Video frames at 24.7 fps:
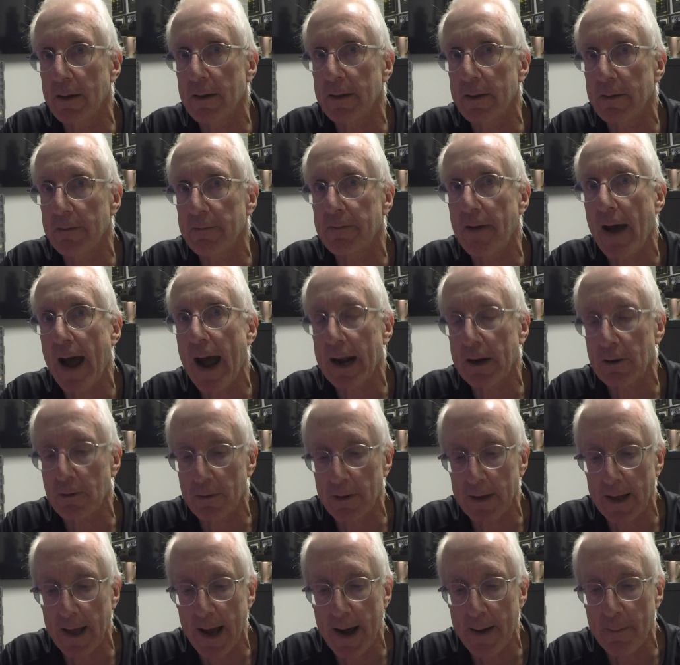on the
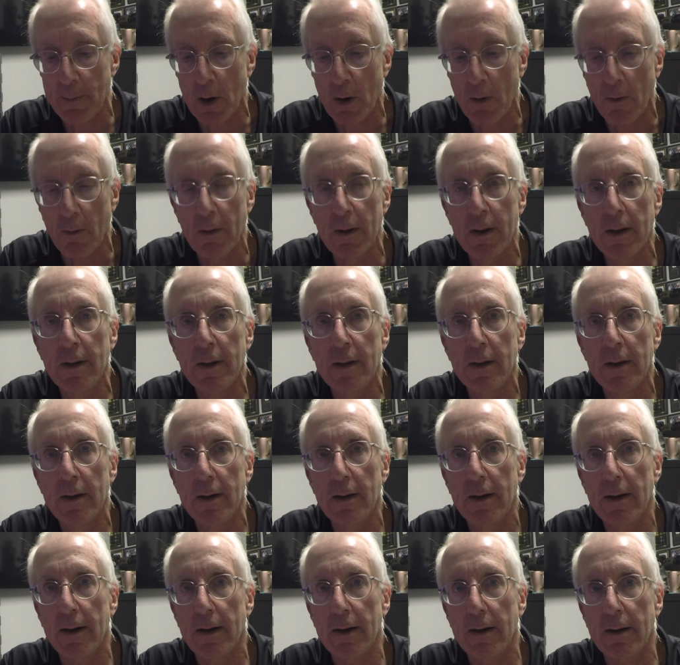factory ammo
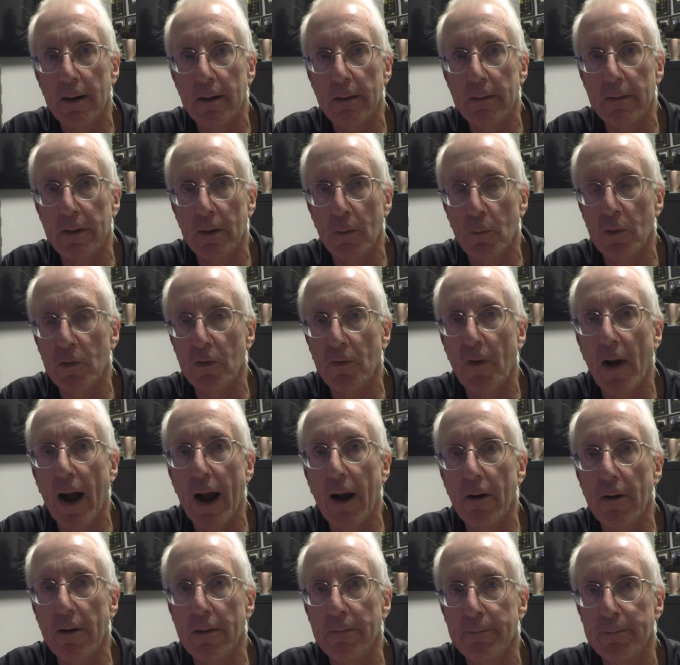that was
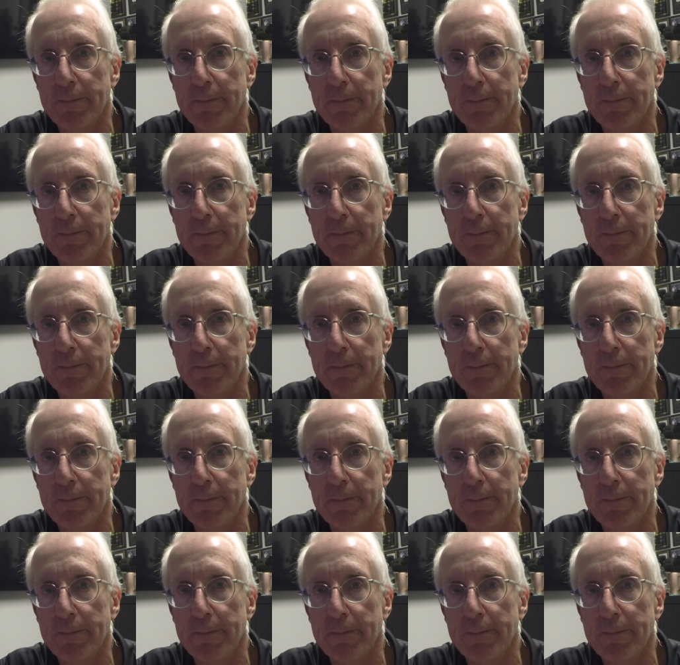fired.